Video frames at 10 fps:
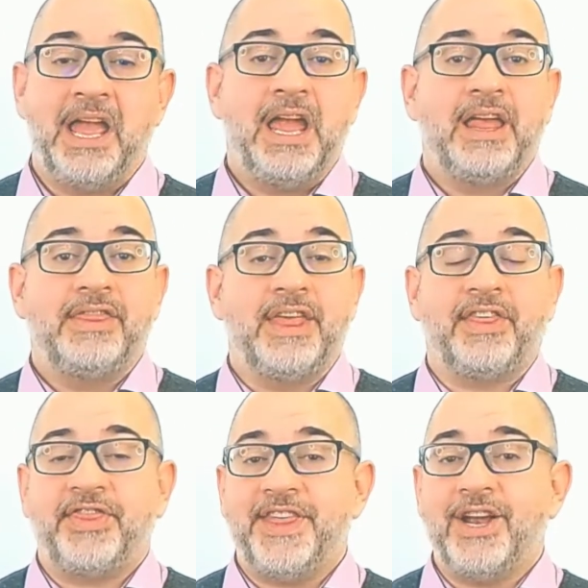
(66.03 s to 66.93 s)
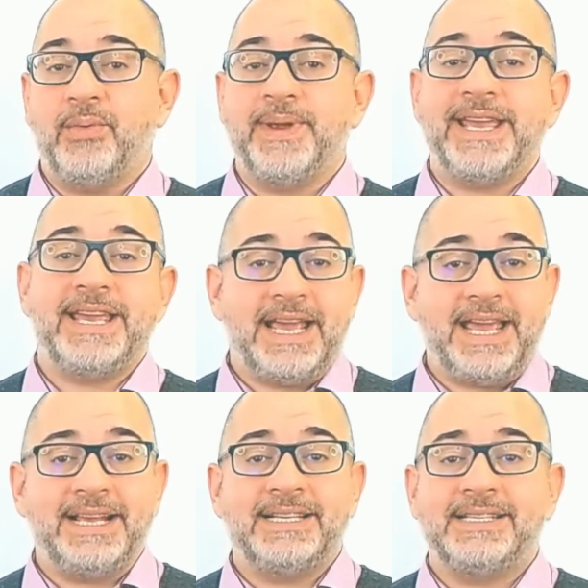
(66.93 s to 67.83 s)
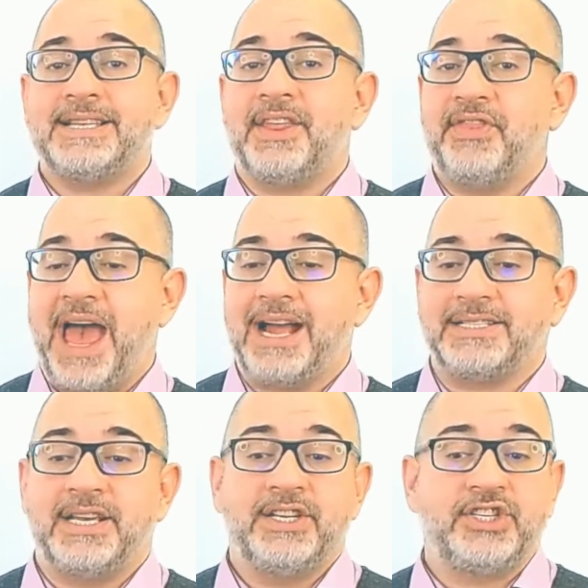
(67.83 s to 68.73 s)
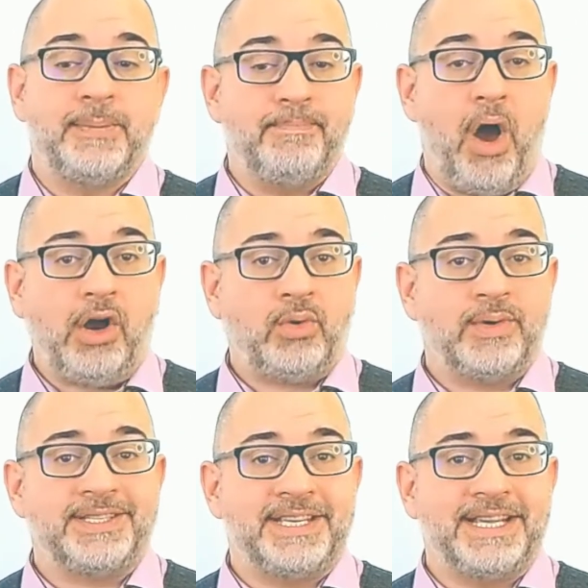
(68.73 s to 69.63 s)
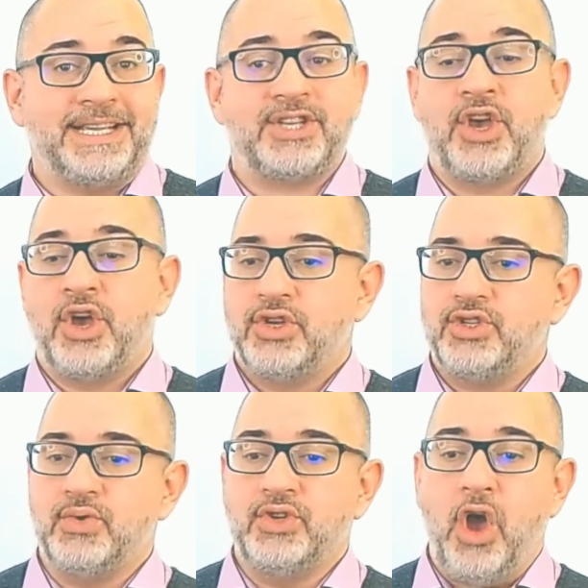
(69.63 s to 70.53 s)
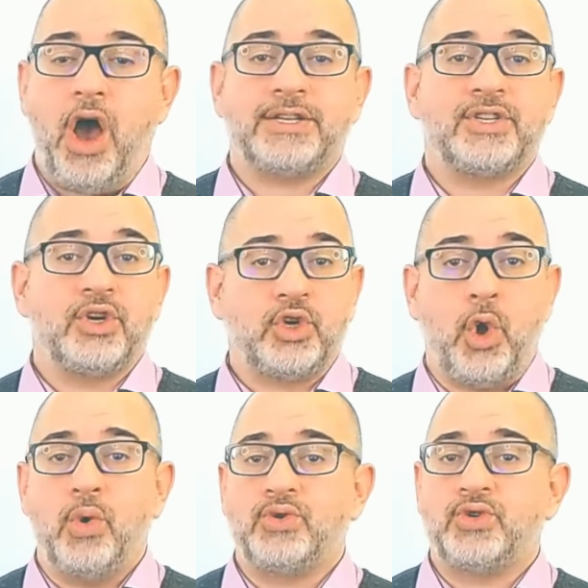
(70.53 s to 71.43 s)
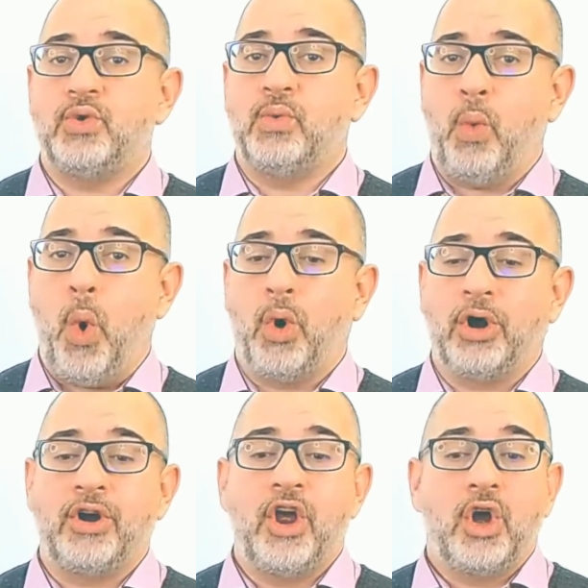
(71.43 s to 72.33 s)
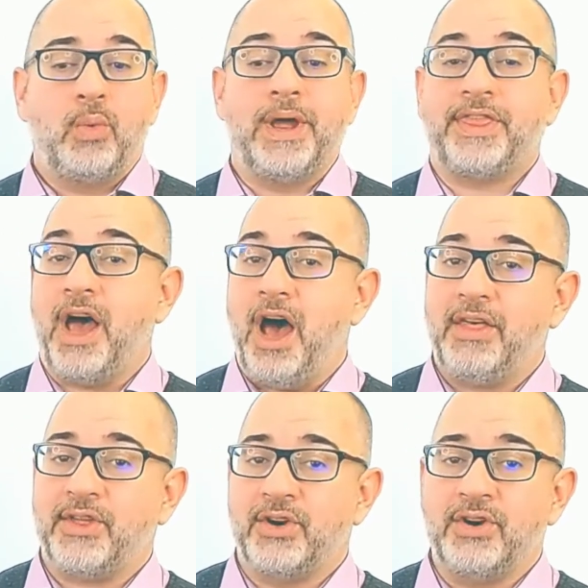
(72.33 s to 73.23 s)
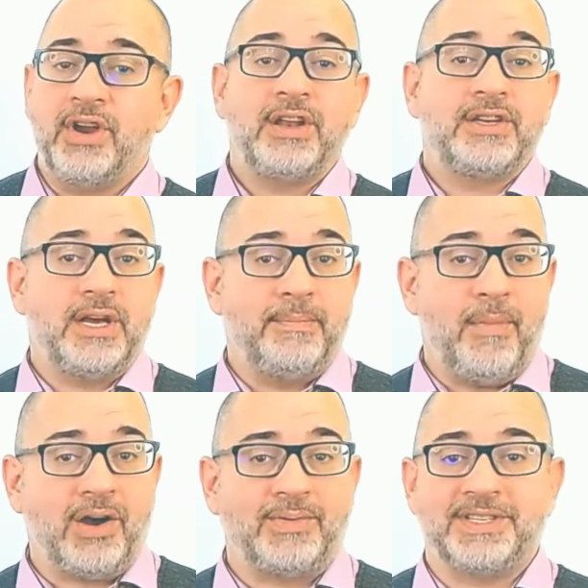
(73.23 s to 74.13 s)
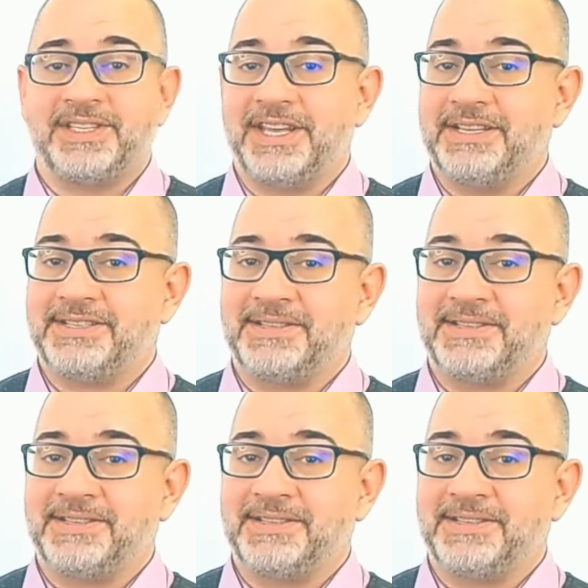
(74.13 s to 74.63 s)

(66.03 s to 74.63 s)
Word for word: The theory is that democracies do not go to war with other democracies.